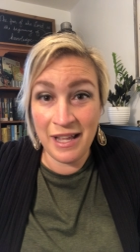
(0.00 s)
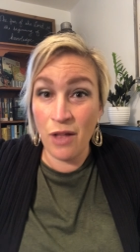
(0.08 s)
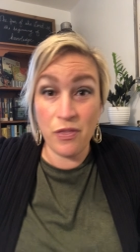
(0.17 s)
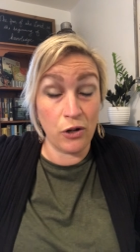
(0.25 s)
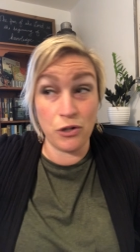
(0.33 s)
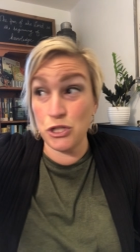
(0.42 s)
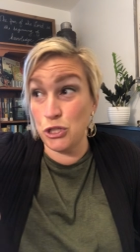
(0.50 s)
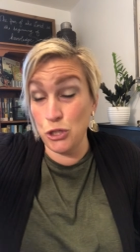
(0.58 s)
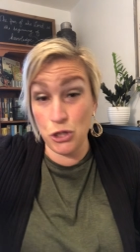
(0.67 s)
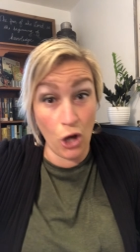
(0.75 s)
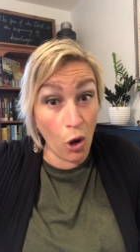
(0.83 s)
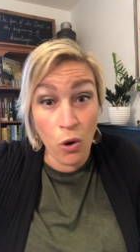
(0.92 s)
There is
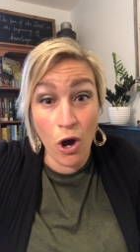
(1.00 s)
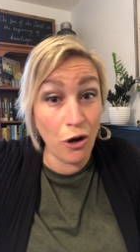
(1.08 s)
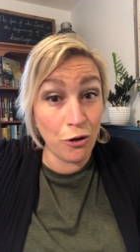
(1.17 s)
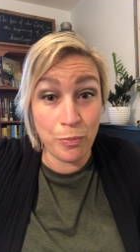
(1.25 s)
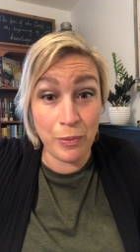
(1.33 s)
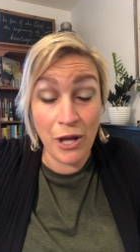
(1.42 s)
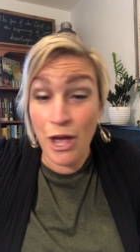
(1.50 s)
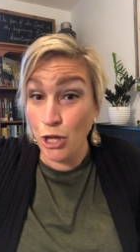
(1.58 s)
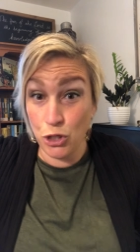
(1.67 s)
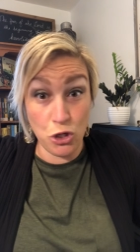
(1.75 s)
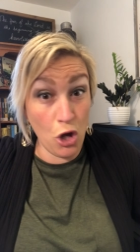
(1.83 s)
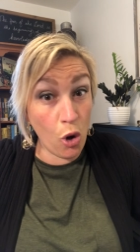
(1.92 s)
no hope.
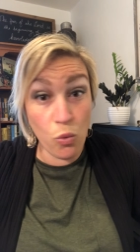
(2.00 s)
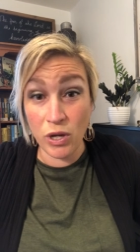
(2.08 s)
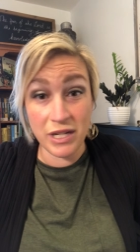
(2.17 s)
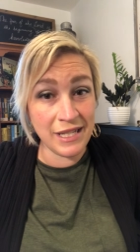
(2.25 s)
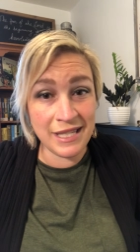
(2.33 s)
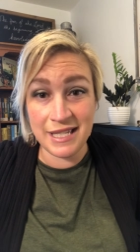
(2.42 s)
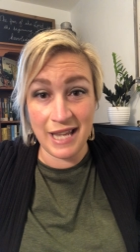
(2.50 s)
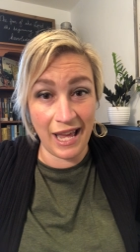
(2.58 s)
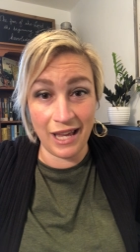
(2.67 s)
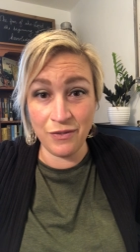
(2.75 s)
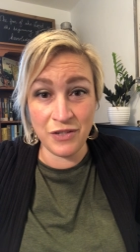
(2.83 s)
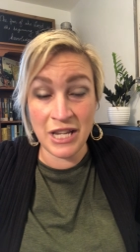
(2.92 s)
No one is
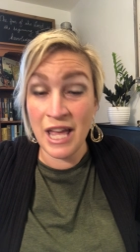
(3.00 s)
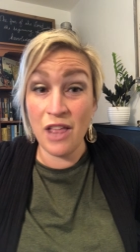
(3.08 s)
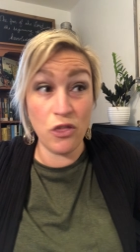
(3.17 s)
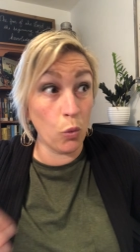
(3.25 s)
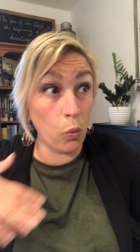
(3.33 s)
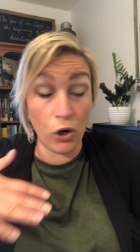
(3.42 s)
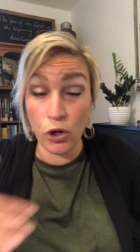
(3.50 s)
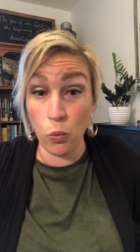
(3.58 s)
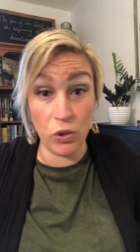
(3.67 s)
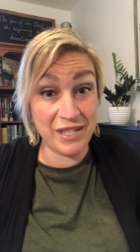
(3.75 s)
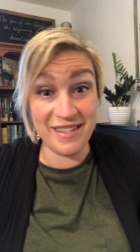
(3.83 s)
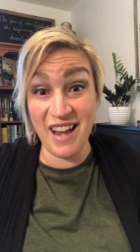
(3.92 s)
saved. The work
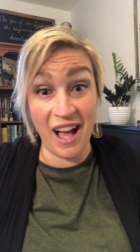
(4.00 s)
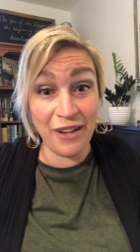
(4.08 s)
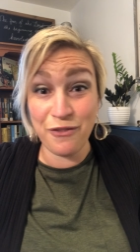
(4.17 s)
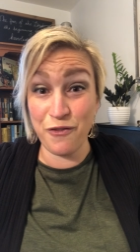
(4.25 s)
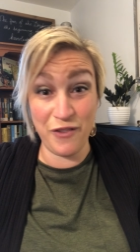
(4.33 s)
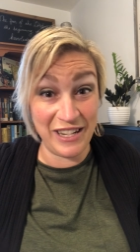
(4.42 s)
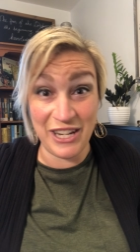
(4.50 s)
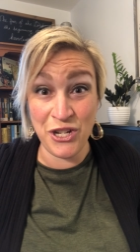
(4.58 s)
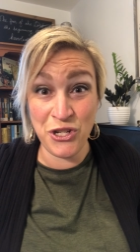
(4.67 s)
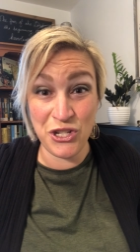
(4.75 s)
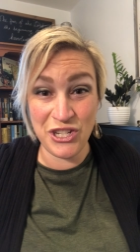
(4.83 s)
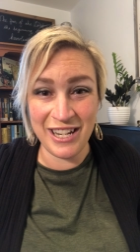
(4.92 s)
was not
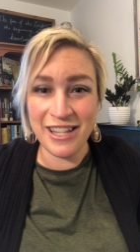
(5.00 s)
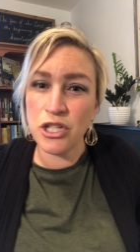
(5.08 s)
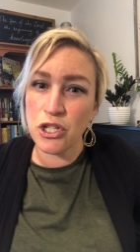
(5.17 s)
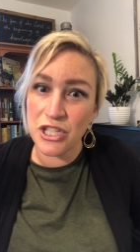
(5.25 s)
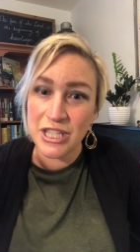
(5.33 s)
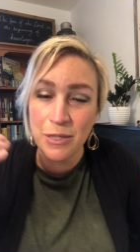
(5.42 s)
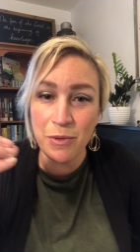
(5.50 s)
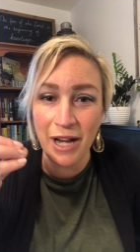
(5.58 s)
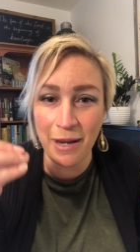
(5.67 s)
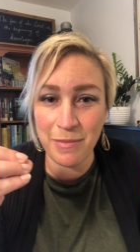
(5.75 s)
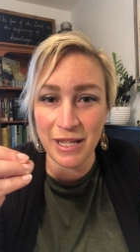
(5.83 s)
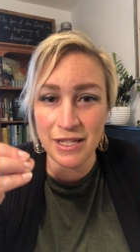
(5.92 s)
finished. Do you see what
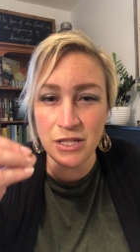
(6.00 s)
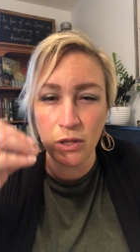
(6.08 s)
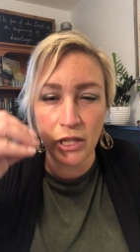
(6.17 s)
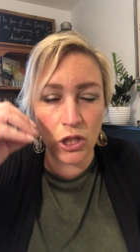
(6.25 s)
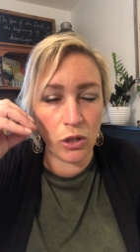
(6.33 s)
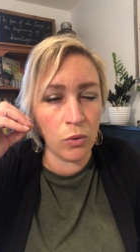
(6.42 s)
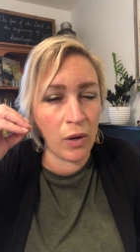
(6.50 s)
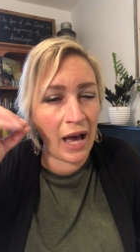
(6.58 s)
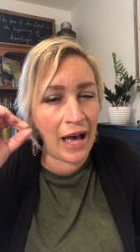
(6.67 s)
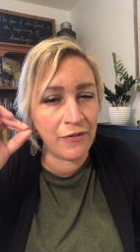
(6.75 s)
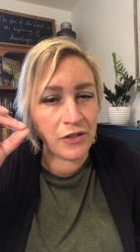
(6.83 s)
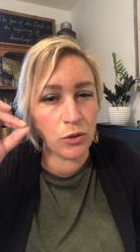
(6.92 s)
I mean? So, like, you
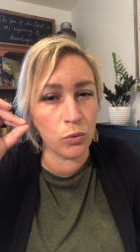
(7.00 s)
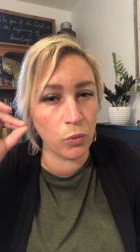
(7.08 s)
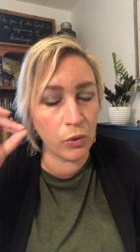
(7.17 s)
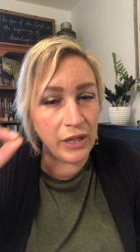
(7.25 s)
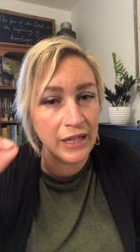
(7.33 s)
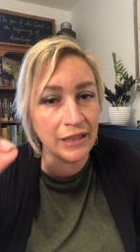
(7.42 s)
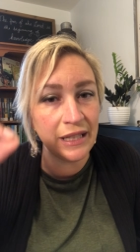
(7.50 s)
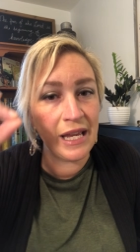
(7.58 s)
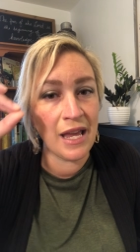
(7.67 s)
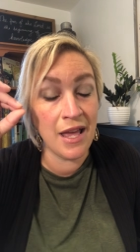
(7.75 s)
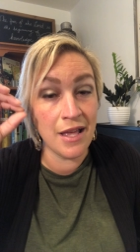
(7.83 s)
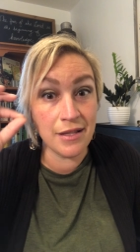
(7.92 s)
have to
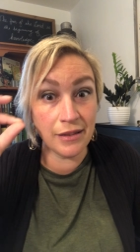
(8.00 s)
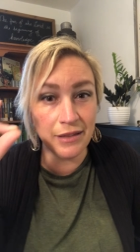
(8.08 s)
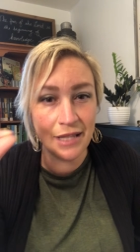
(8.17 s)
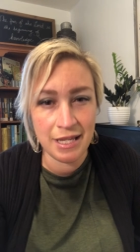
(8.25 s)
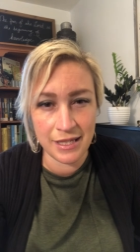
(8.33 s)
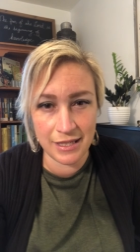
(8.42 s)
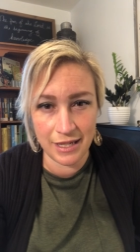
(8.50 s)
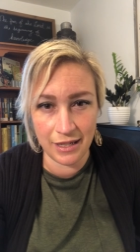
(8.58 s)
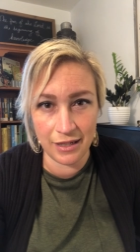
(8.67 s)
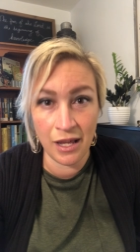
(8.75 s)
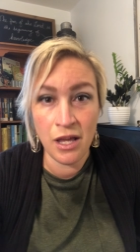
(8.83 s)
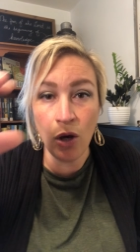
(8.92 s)
really
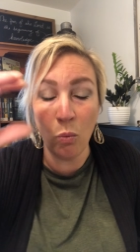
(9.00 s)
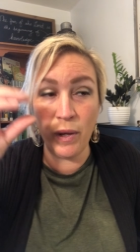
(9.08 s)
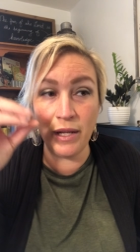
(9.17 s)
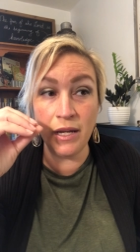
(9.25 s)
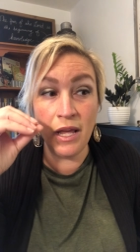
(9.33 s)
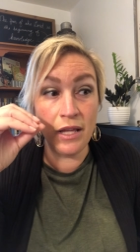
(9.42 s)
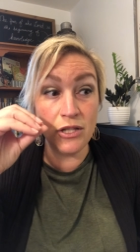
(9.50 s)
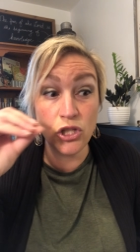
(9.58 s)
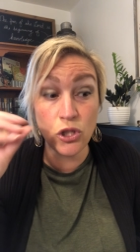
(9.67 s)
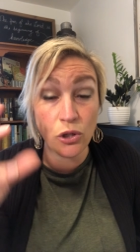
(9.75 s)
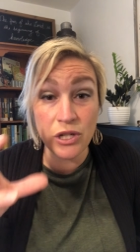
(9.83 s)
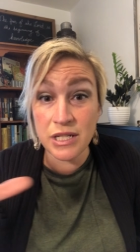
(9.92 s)
listen when
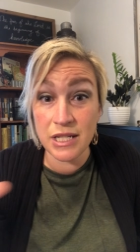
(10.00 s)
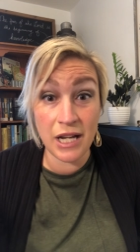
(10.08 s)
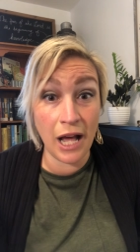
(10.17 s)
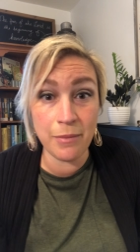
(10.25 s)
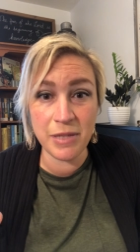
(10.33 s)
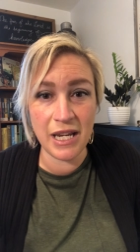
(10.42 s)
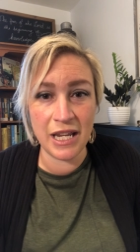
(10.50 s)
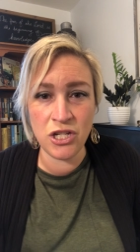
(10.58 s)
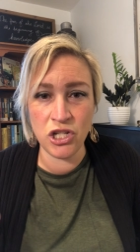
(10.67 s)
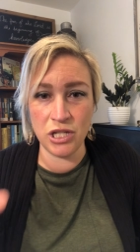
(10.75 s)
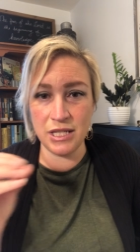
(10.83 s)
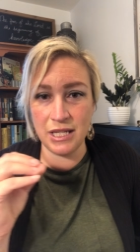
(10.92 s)
certain
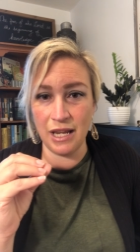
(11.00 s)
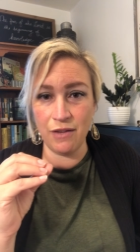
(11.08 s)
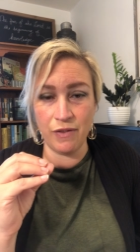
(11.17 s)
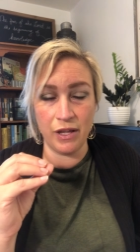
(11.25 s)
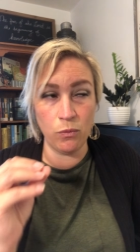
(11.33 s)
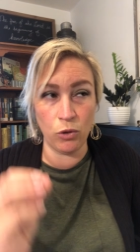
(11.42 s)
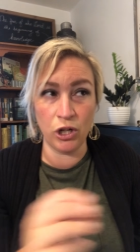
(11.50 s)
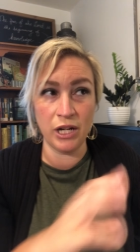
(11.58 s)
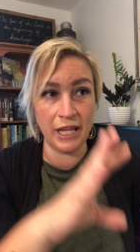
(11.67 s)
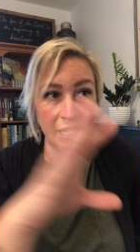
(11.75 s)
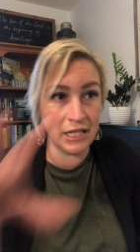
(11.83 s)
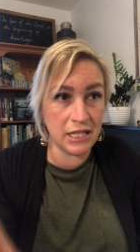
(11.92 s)
denominations, even, we're going to
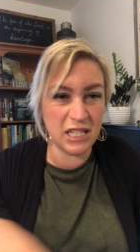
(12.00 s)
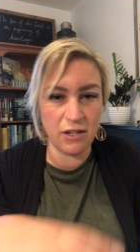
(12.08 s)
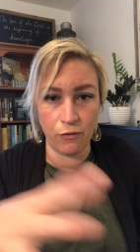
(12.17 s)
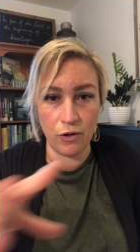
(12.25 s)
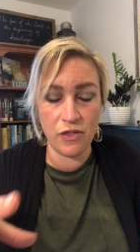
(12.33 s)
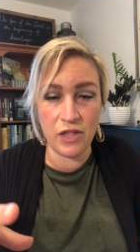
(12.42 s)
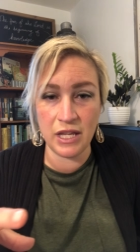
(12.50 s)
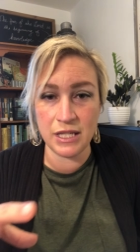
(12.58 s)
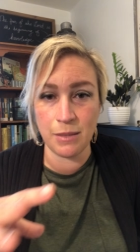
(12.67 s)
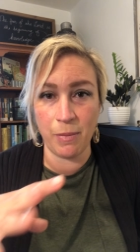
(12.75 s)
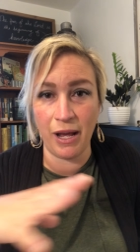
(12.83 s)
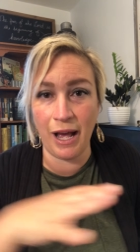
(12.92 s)
get into different things
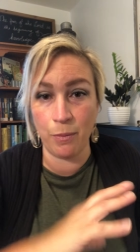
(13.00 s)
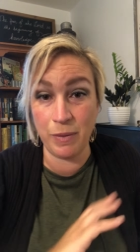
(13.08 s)
about how